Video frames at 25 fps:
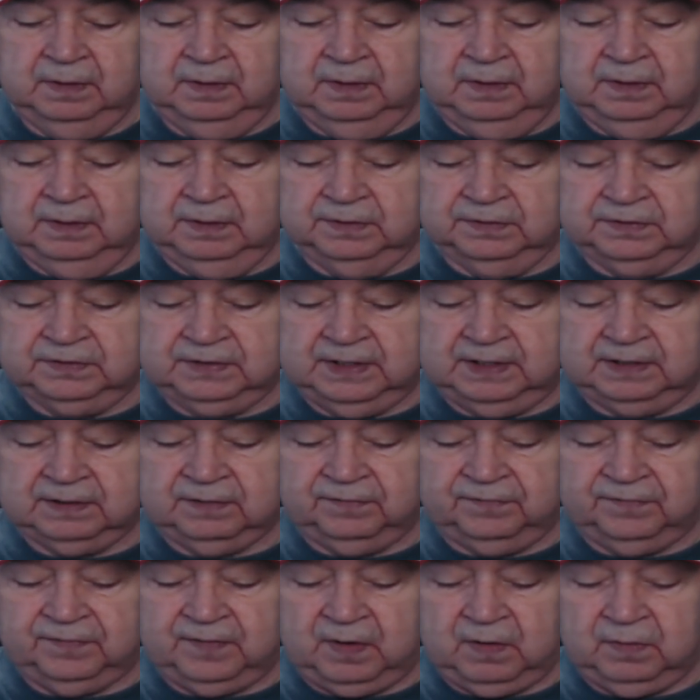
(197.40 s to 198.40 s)
Let's get
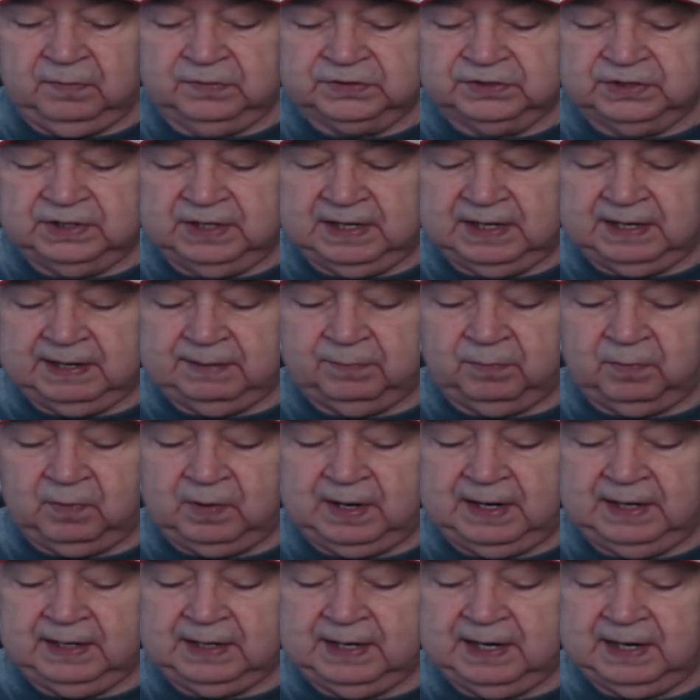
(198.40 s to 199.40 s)
the phone shut up.
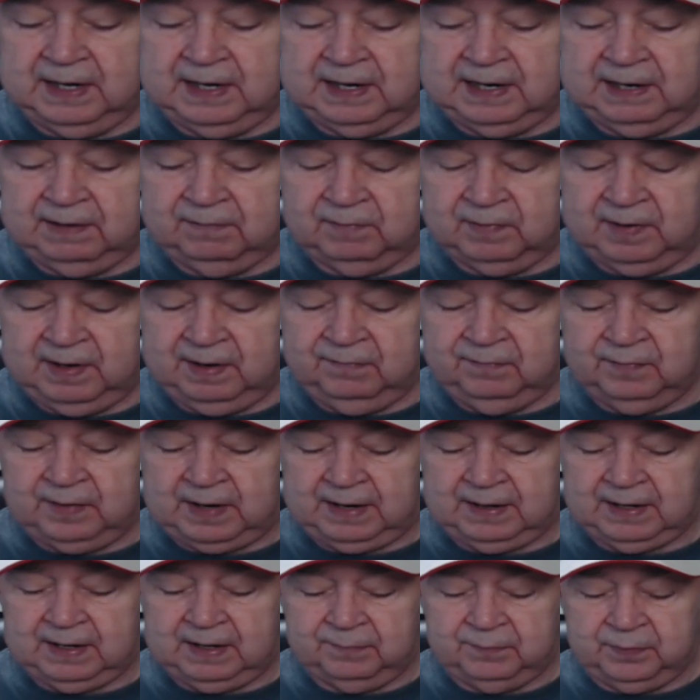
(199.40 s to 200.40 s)
Why can't
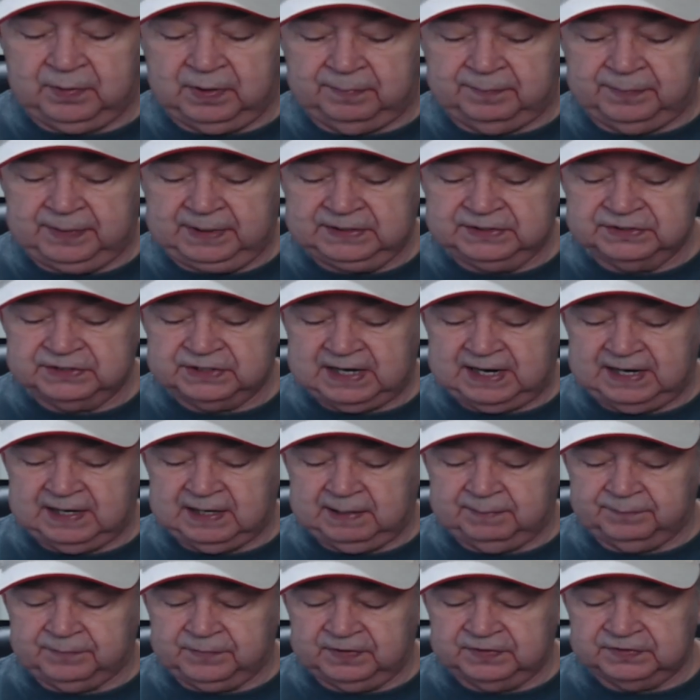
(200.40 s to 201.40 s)
I got to put a big sign
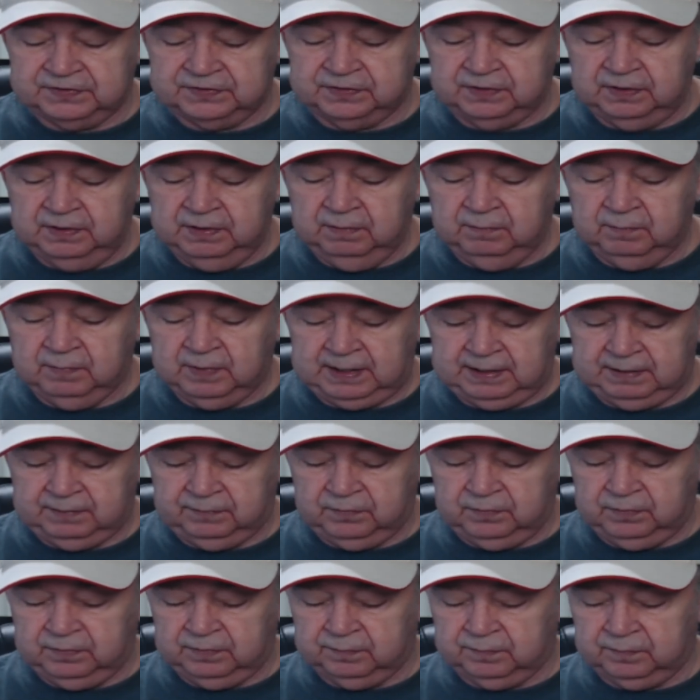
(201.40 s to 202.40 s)
up when I
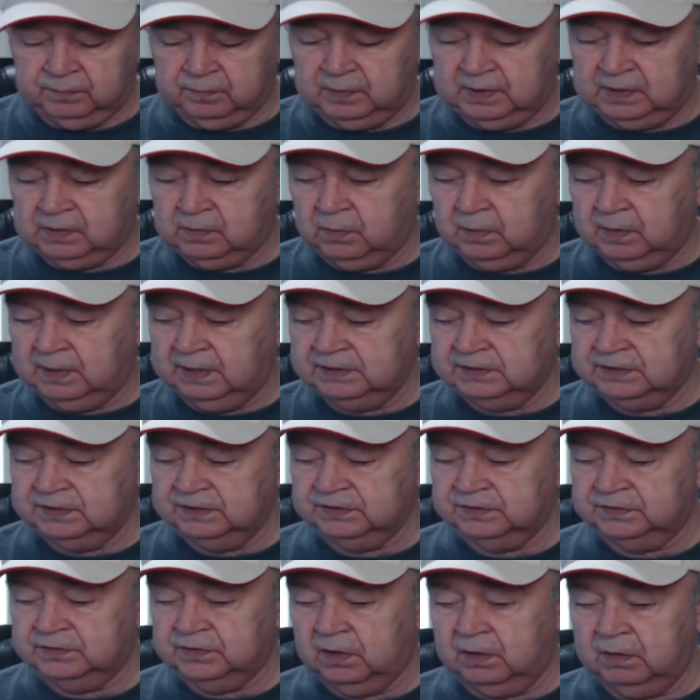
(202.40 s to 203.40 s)
do the recordings
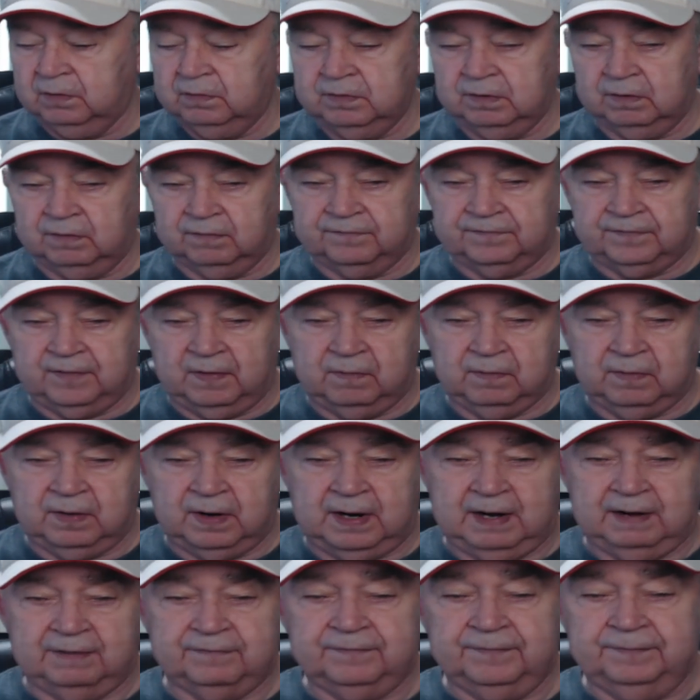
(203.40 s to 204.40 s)
is turn your phone
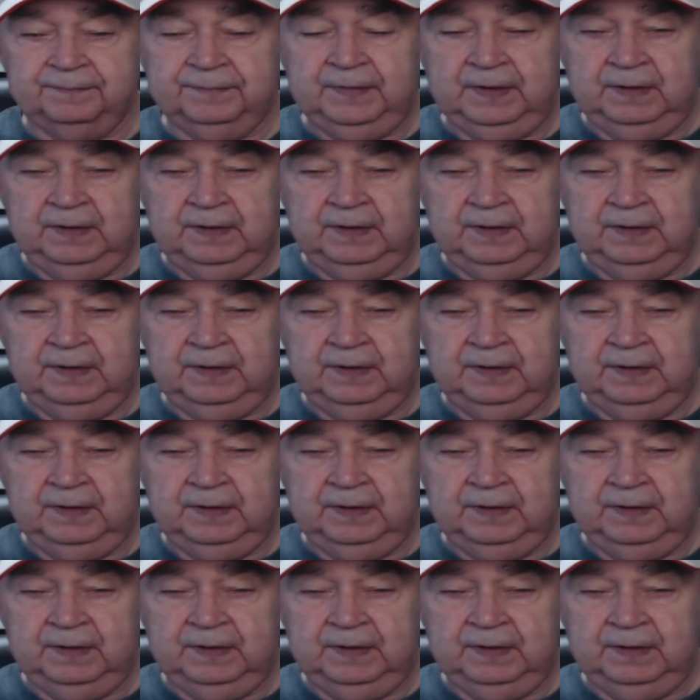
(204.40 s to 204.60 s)
off.